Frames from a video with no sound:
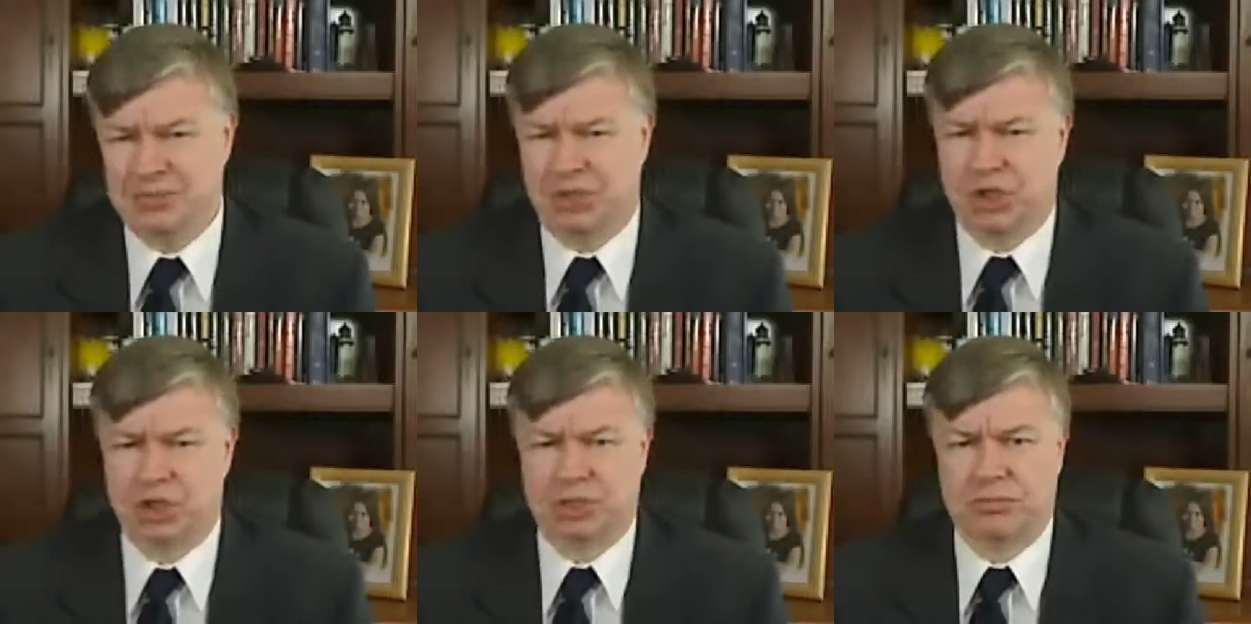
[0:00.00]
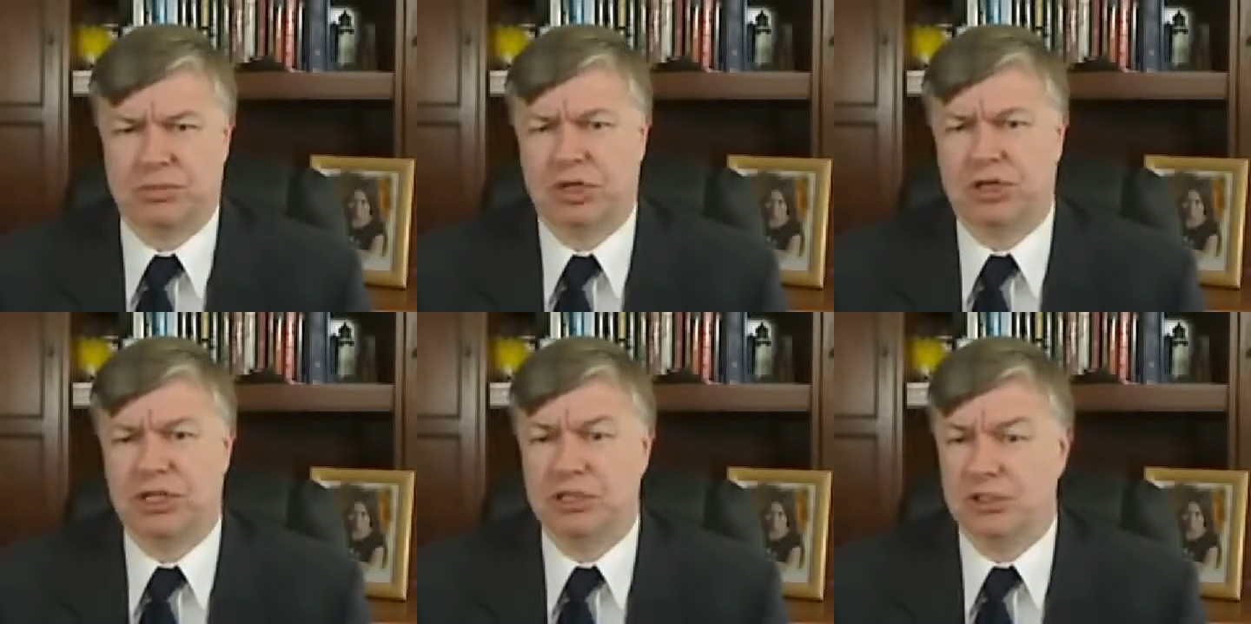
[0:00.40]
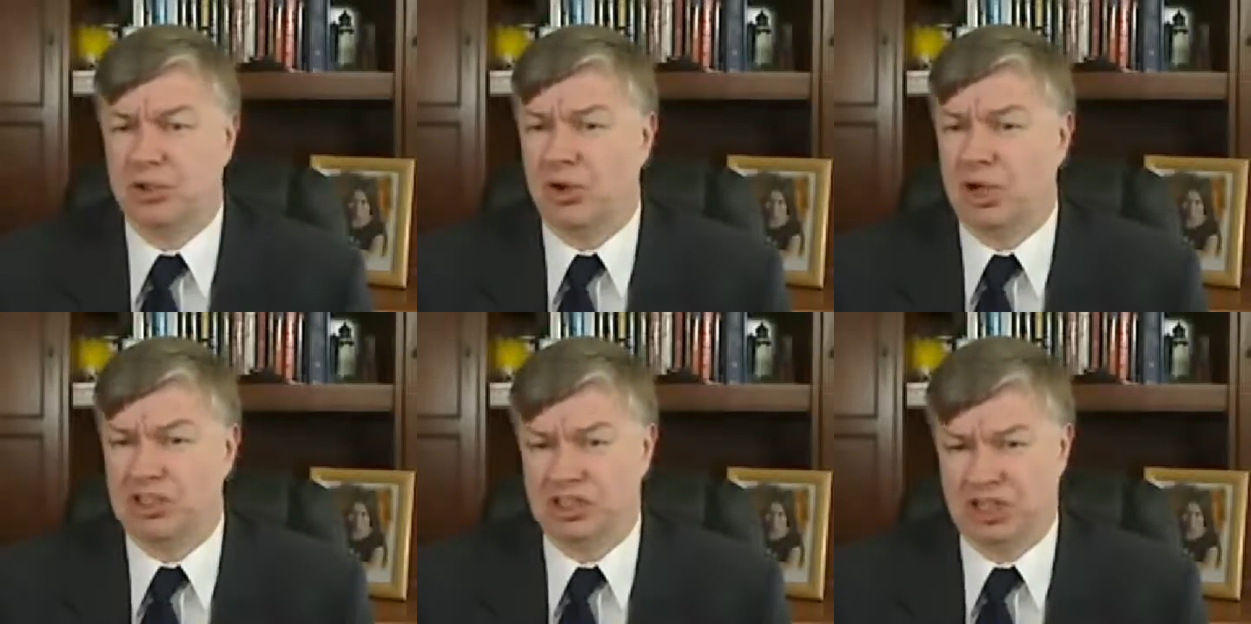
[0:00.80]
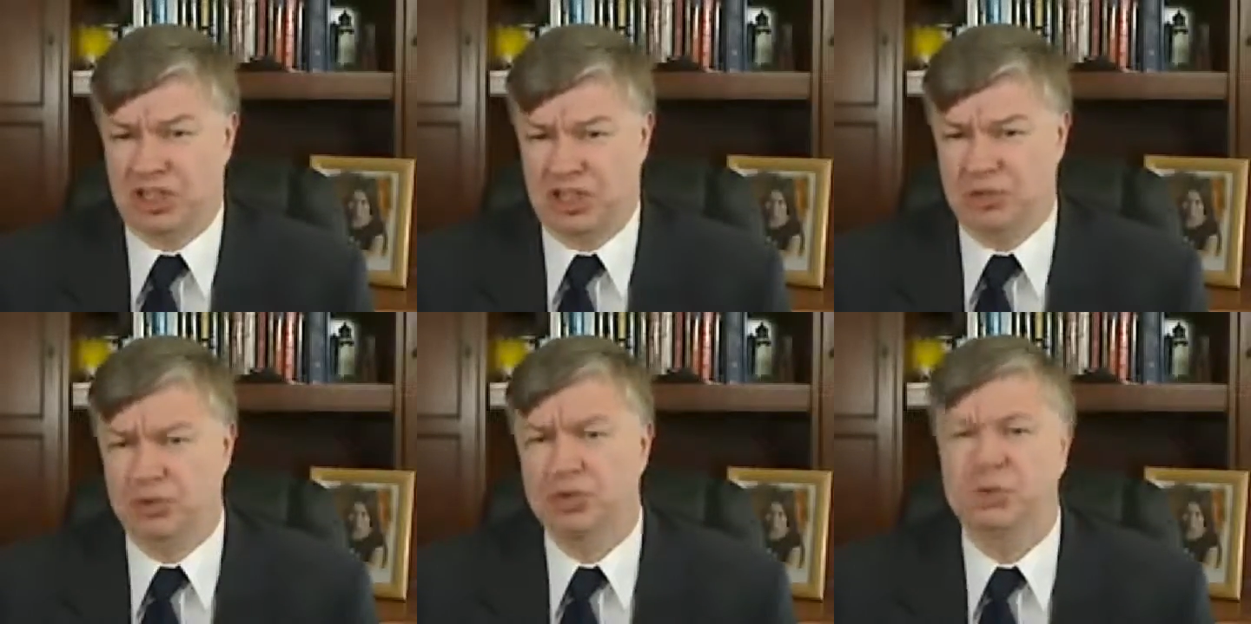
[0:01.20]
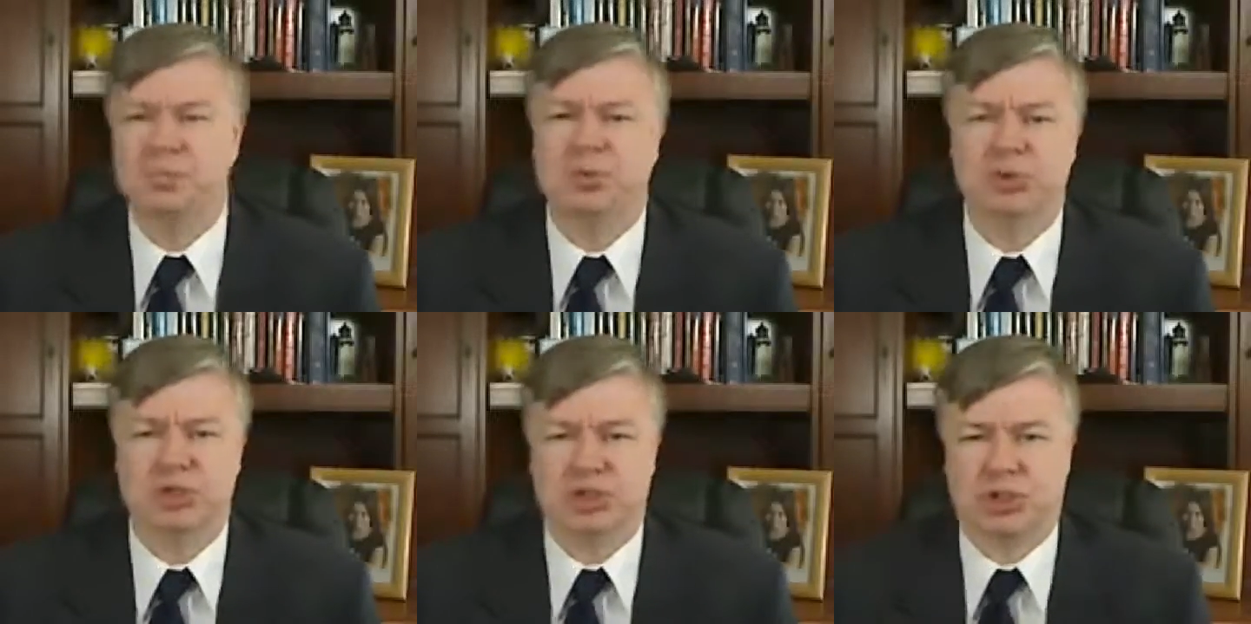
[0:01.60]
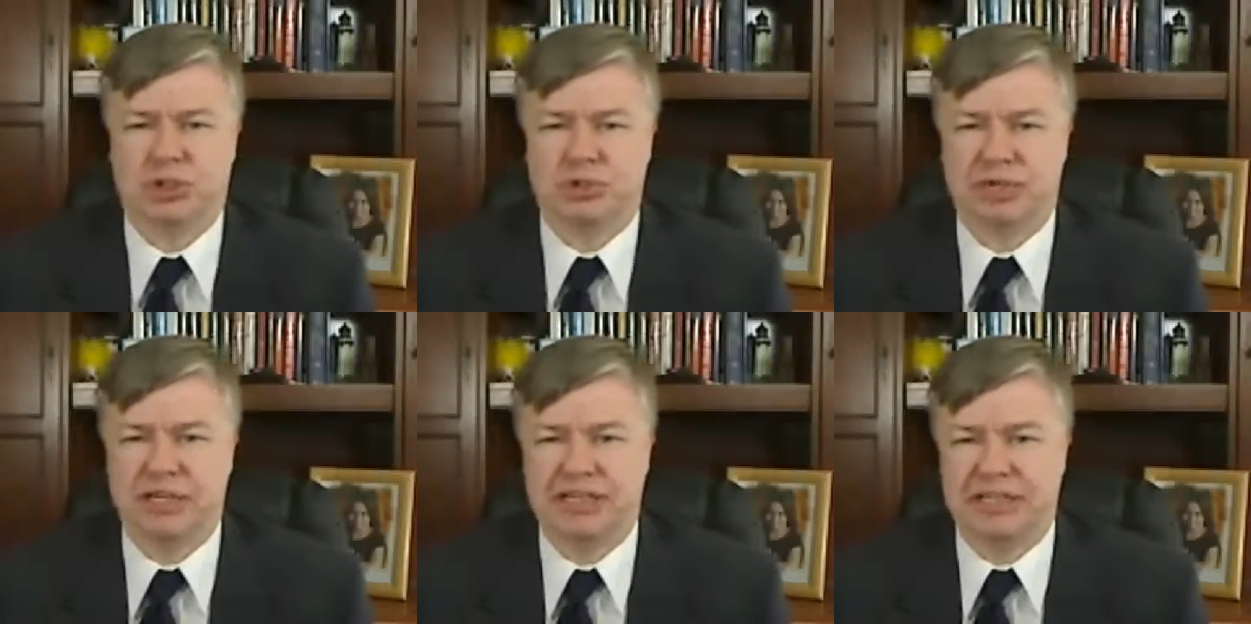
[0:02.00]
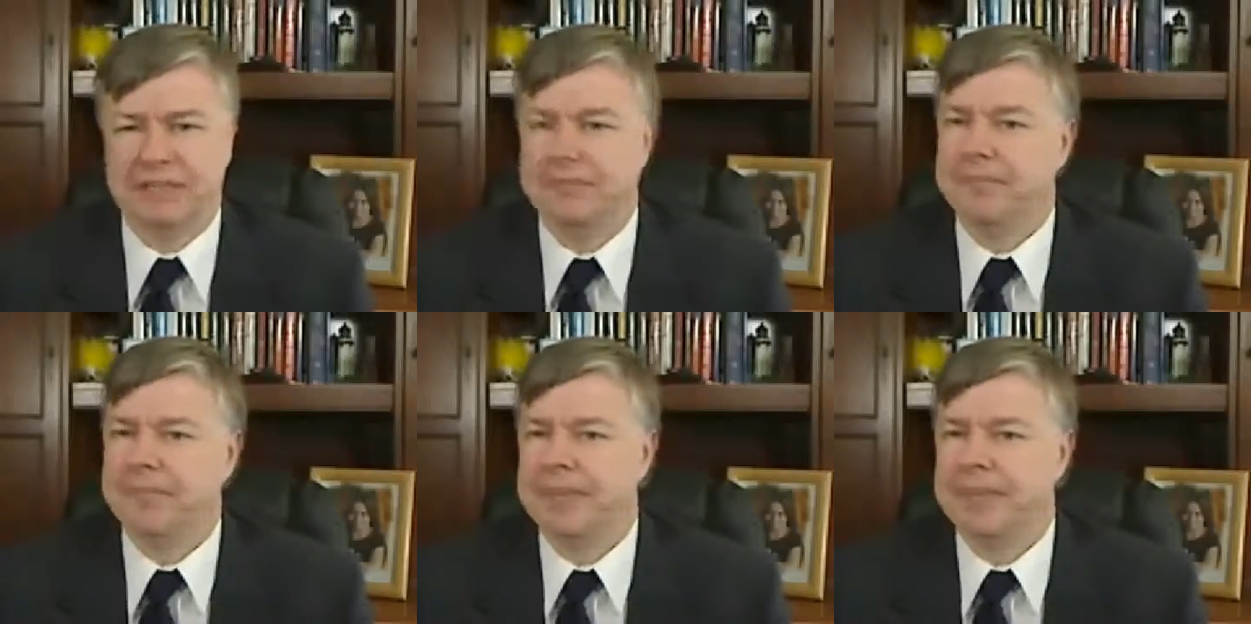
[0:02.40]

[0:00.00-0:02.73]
mark-to-market loss on those puts already.